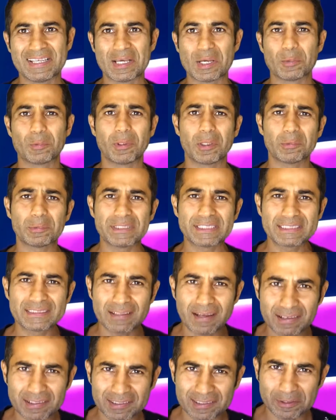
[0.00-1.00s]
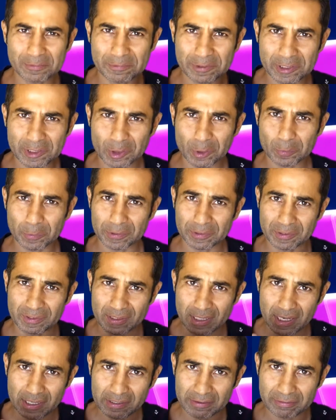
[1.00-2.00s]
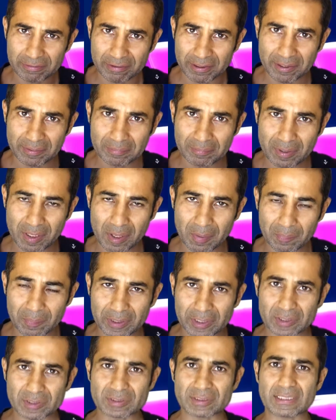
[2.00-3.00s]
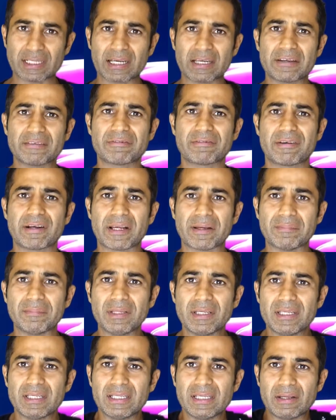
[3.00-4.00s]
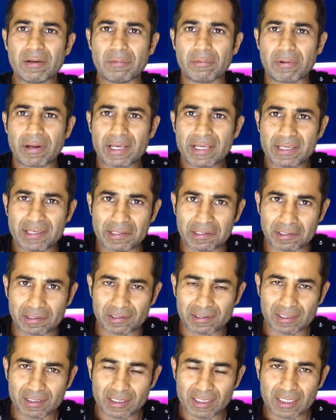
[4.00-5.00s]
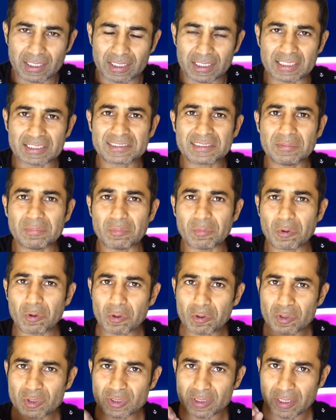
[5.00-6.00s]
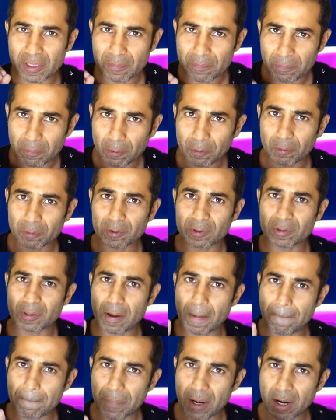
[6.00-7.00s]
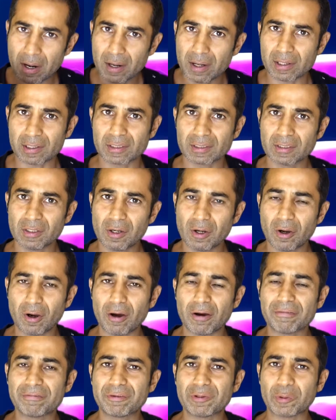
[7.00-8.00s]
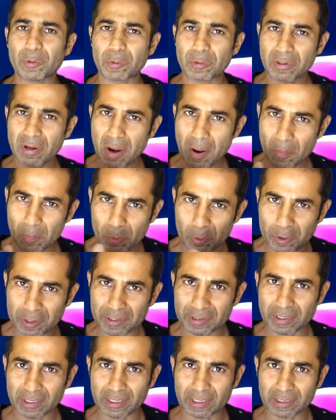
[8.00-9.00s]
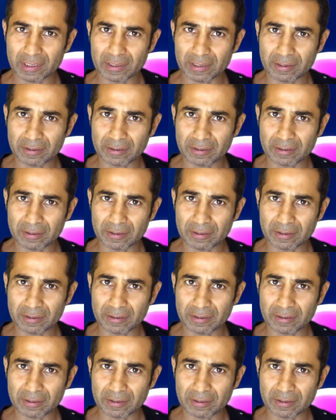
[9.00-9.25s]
Well, we started the video with diaphragm because diaphragm right here is the most important part of your breathing.